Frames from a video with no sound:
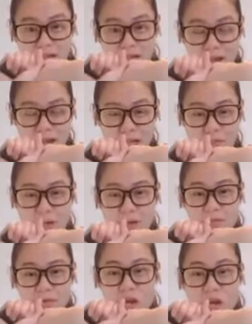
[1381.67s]
that last
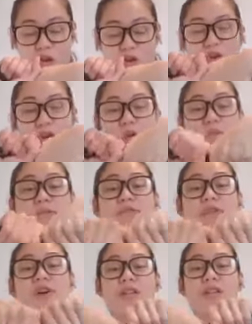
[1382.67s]
bit, you're gonna
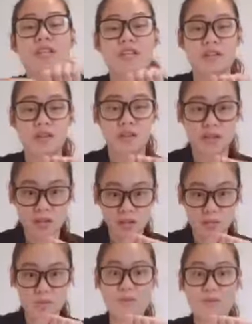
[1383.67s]
reverse,
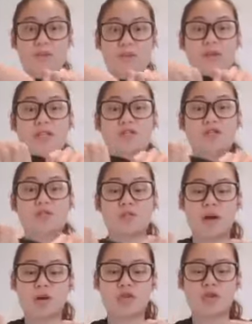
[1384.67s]
reverse the
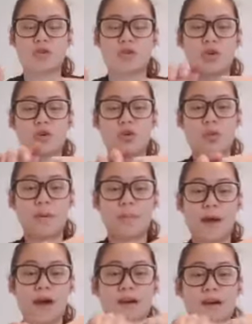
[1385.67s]
direction all the way
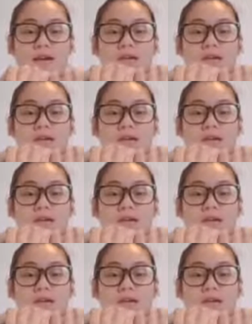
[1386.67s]
back.